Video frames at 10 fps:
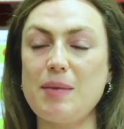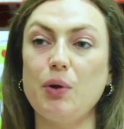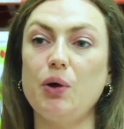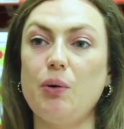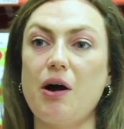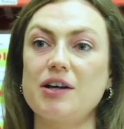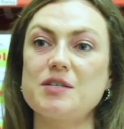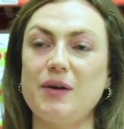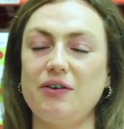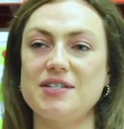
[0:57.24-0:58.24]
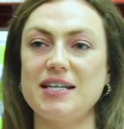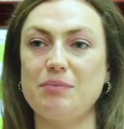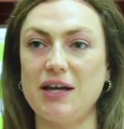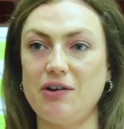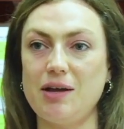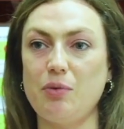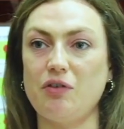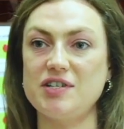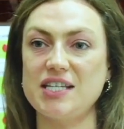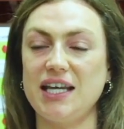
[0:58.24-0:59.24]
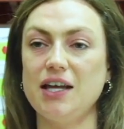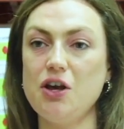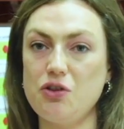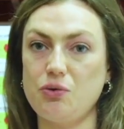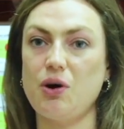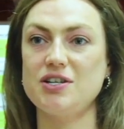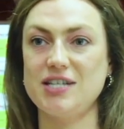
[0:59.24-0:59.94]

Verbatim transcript: people who are experiencing period poverty through our